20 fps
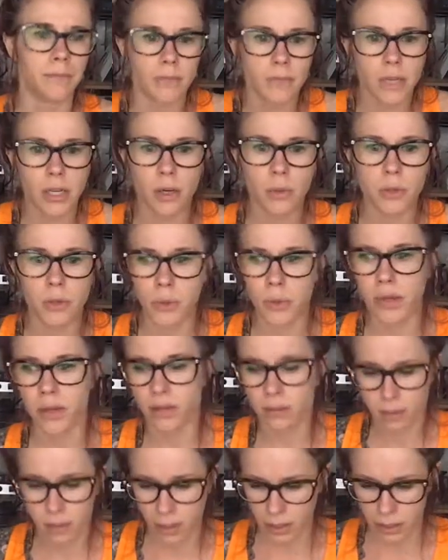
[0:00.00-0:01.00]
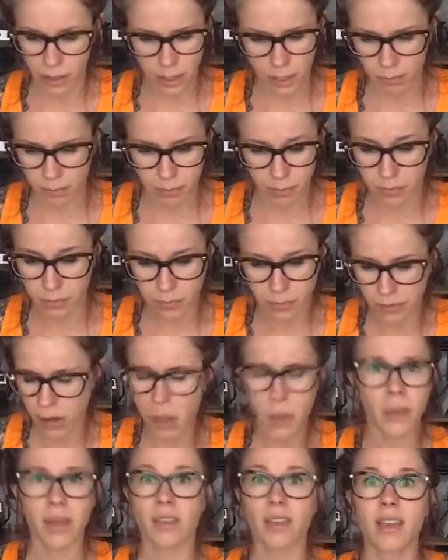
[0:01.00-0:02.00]
you know, doing,
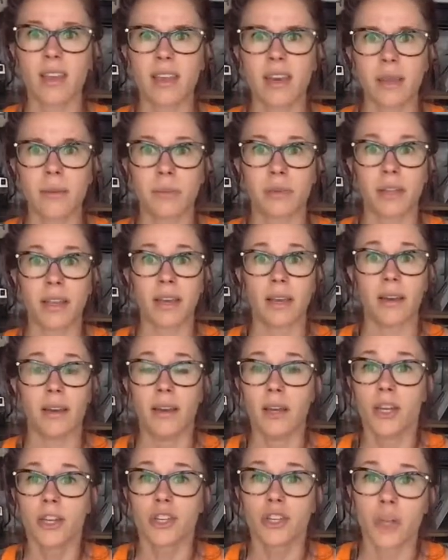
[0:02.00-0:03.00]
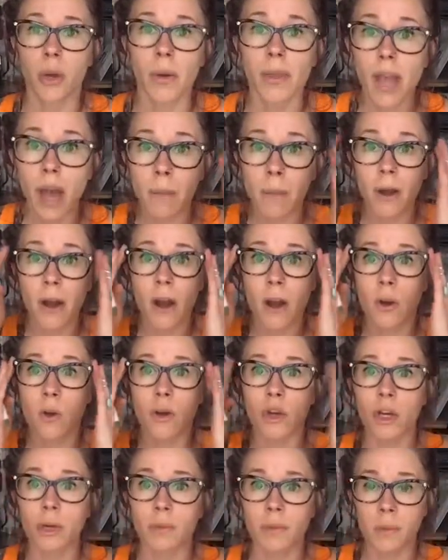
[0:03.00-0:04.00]
following the eating plan, showing up in our
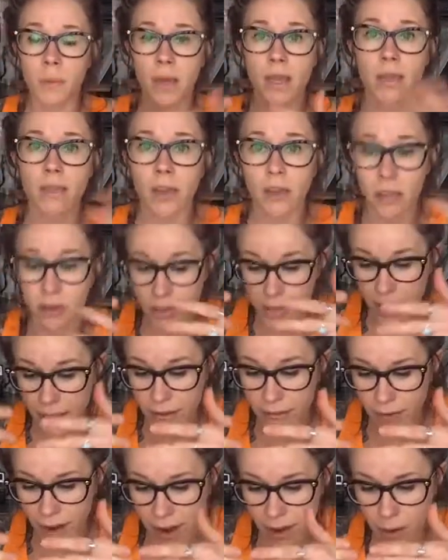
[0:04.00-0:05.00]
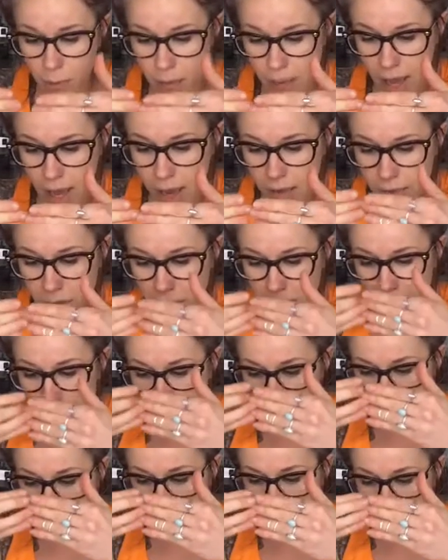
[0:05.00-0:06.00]
groups, being there. There's like vital
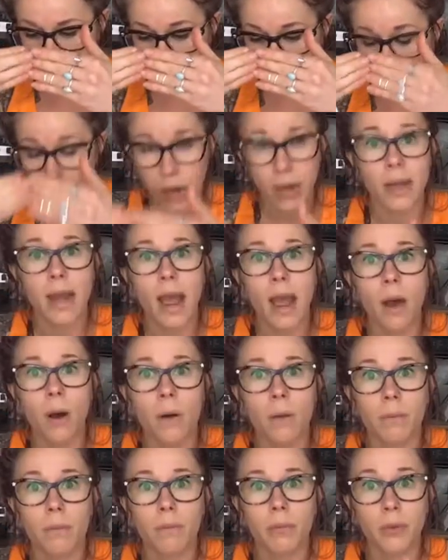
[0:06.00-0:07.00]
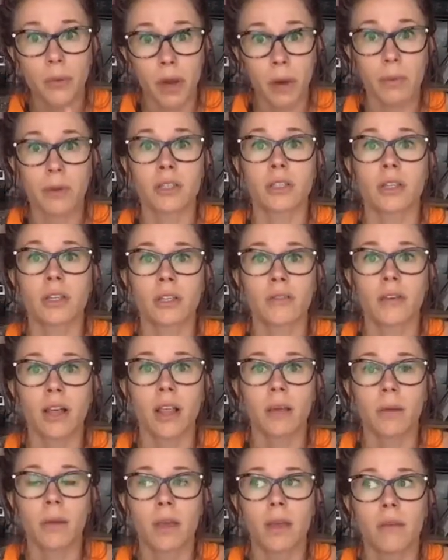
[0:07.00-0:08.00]
behaviors, working out, doing our personal
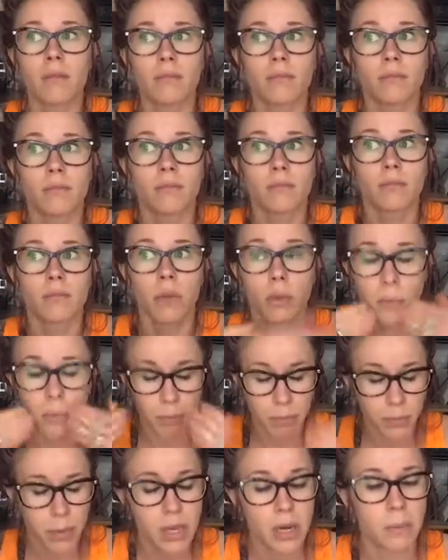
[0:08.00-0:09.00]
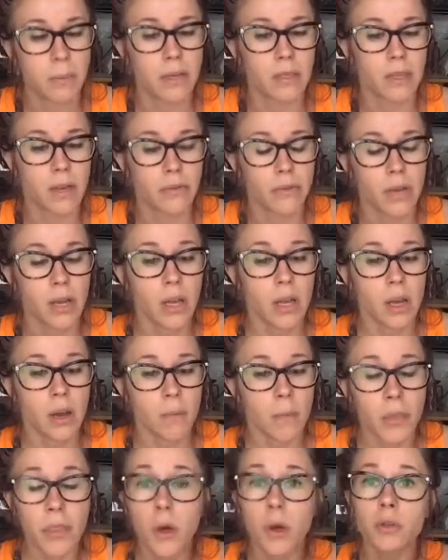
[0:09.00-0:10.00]
development, repeating myself.
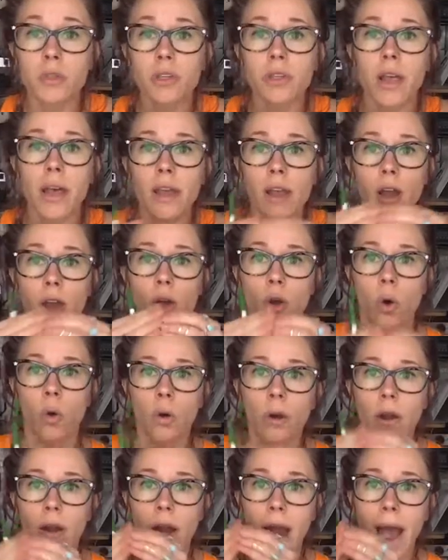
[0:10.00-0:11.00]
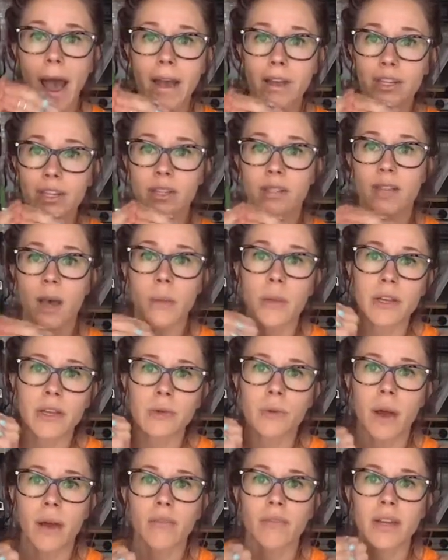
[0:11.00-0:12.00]
But those are like our core actions that we
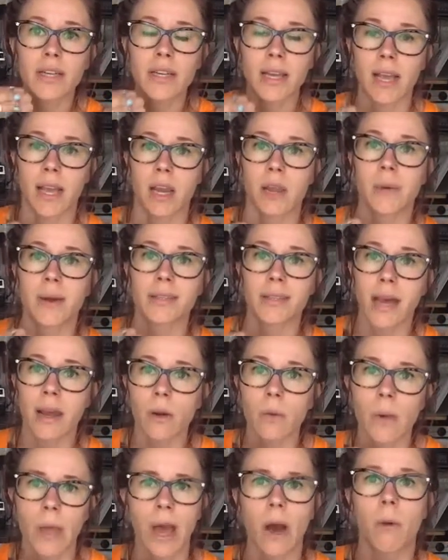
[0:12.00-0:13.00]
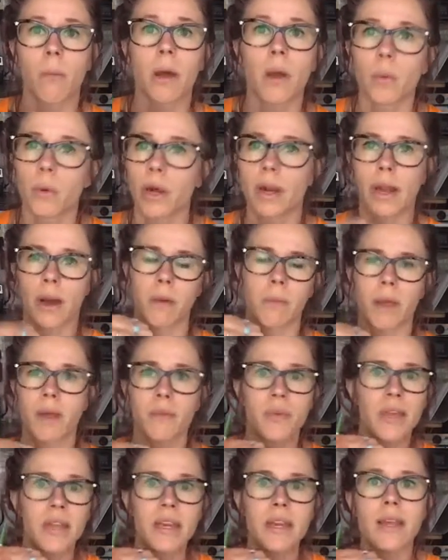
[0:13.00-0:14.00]
do every day anyways. I don't count my workout and my
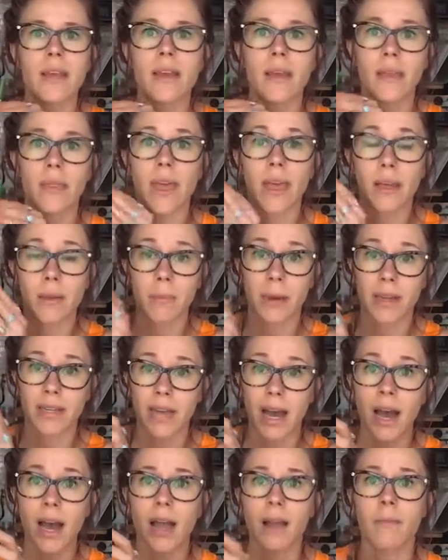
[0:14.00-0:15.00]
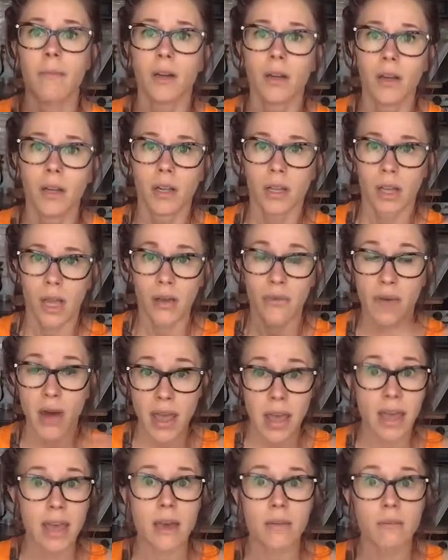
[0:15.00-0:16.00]
PD in like my time if I
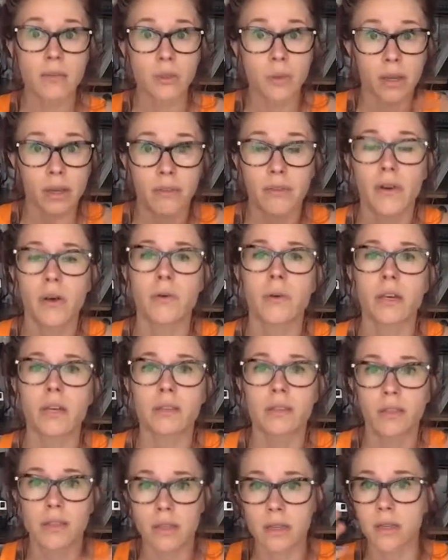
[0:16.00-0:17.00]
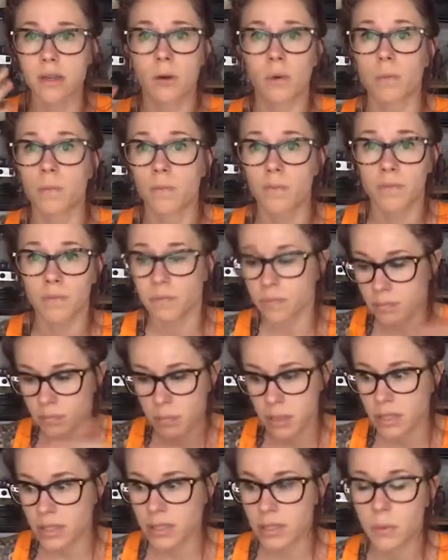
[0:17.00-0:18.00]
am doing a focused, you know,
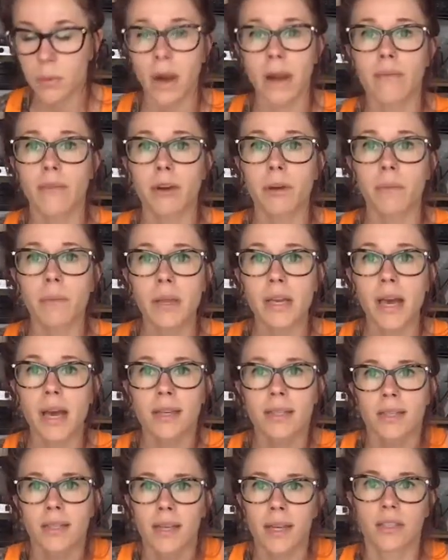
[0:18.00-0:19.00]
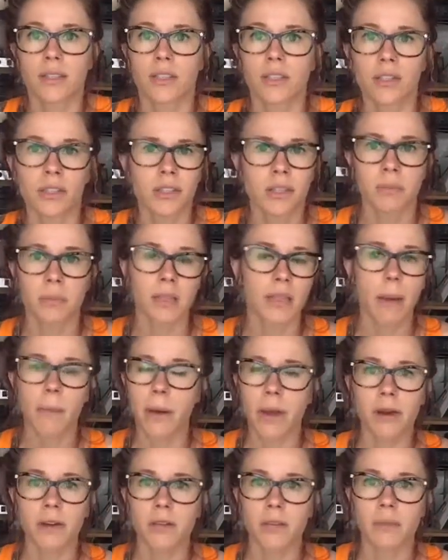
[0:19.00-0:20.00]
business, whatever, because that's just something that
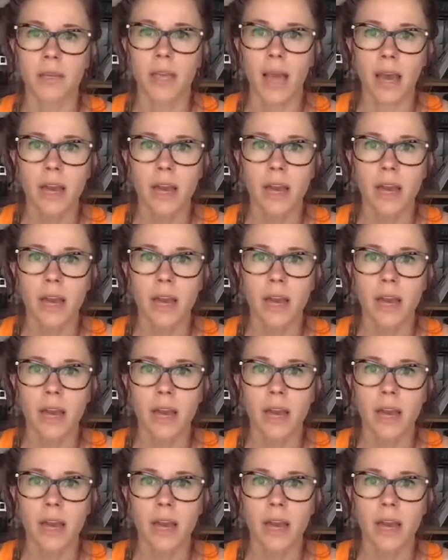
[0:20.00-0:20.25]
betters me